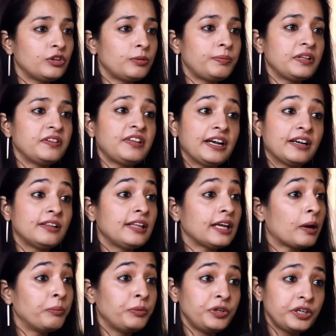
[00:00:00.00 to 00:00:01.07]
egypt and settled
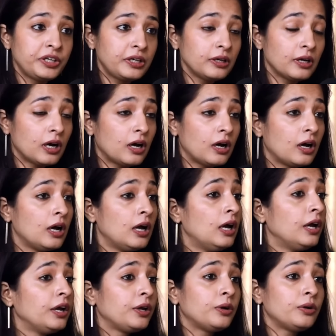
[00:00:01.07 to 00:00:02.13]
the community uh,
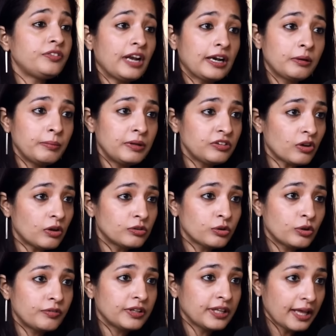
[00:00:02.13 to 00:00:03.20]
you know settlements
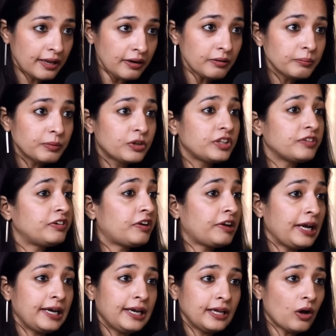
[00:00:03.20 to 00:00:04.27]
also over there because they were
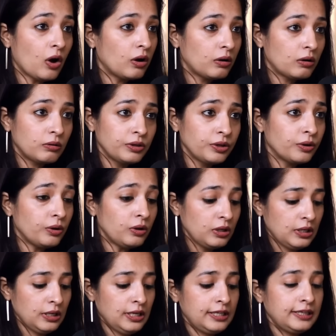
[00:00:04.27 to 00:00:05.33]
trading you know
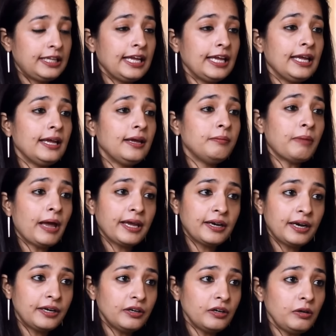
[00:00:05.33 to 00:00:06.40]
mm. they
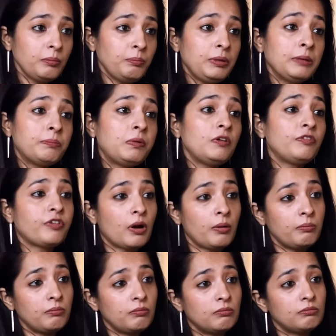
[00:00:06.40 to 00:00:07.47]
migrated people
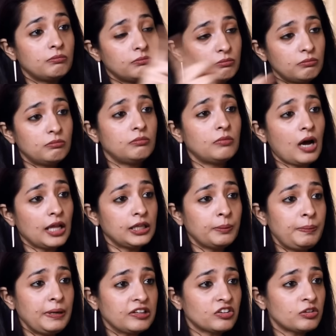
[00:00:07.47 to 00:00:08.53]
from
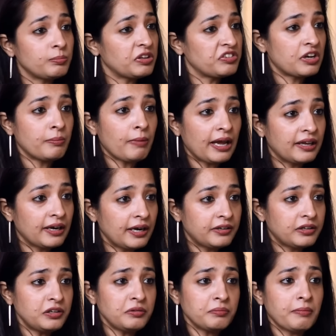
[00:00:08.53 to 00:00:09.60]
other places must have
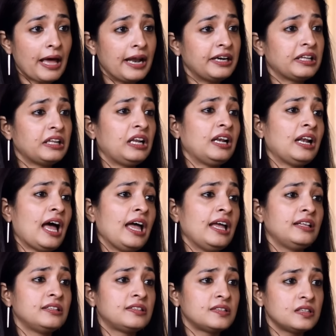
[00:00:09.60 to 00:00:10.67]
migrated marital
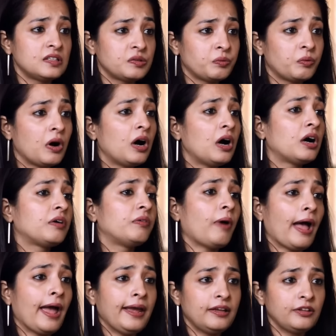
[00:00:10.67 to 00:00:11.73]
alliances work
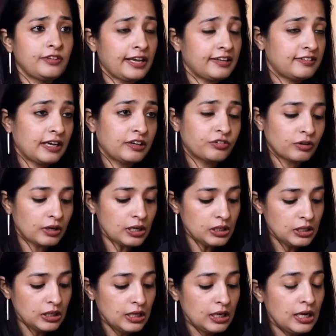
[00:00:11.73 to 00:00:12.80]
wise etc